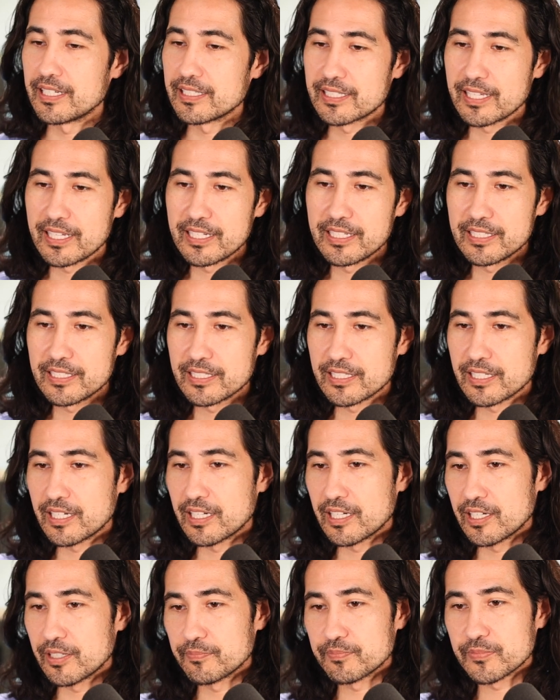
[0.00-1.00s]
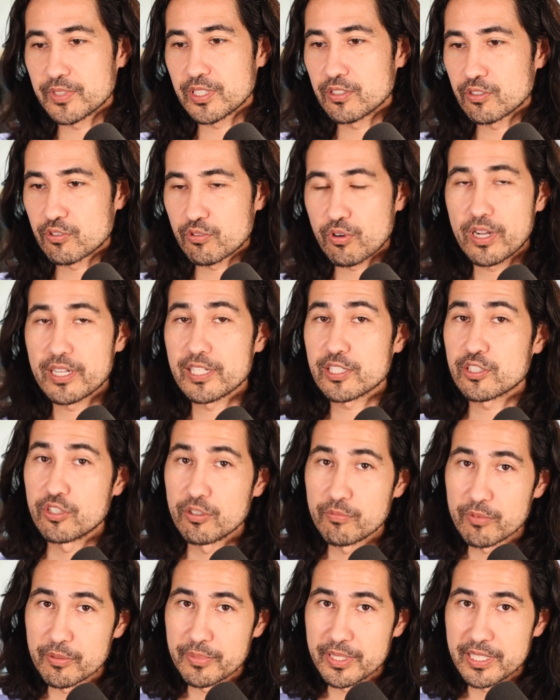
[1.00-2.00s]
getting chronic
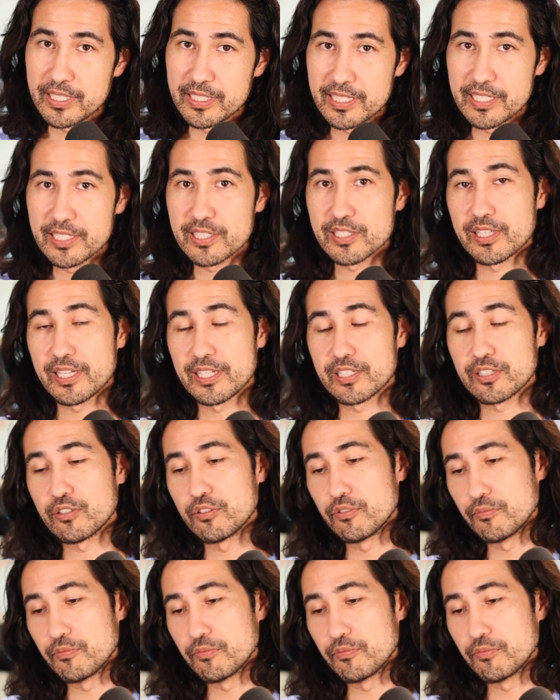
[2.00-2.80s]
comorbidities like